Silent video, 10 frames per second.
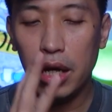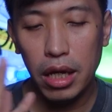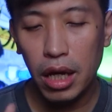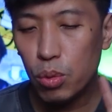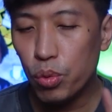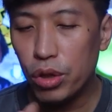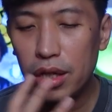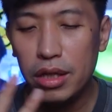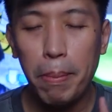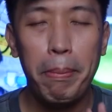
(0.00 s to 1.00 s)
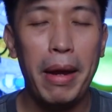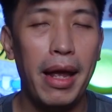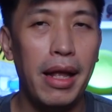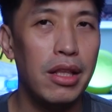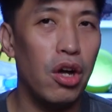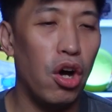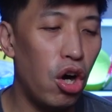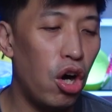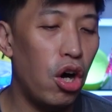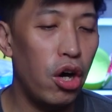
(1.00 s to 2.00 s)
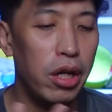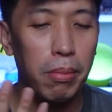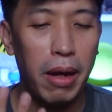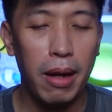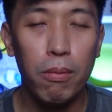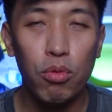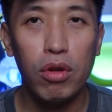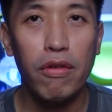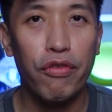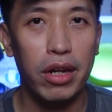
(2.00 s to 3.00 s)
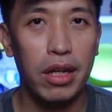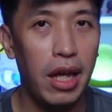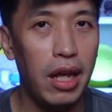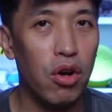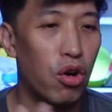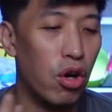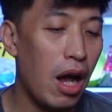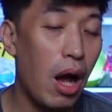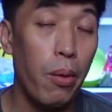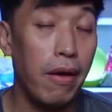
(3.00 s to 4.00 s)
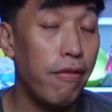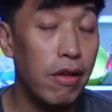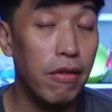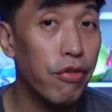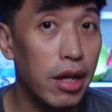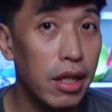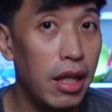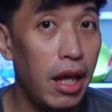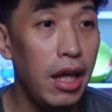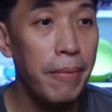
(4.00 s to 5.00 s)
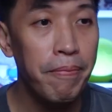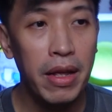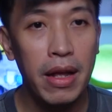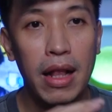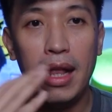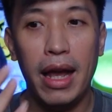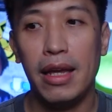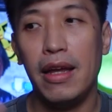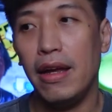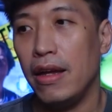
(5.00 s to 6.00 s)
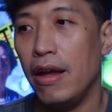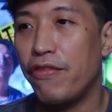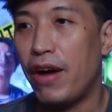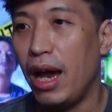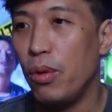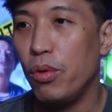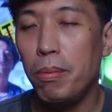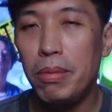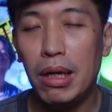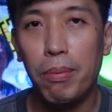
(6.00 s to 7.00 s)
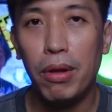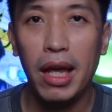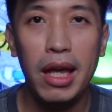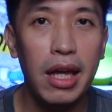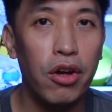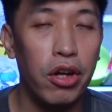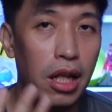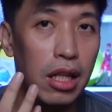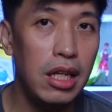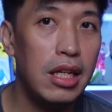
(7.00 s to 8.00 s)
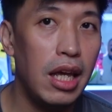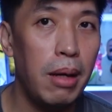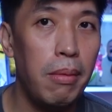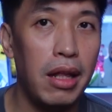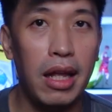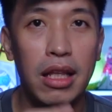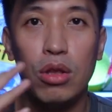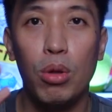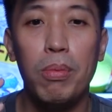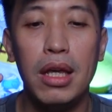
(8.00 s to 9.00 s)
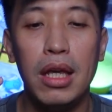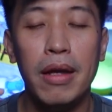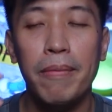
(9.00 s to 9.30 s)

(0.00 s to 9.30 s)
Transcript: it will depend on my mood for the day or how I feel for that day. Like if I will be playing on a league game and I need to be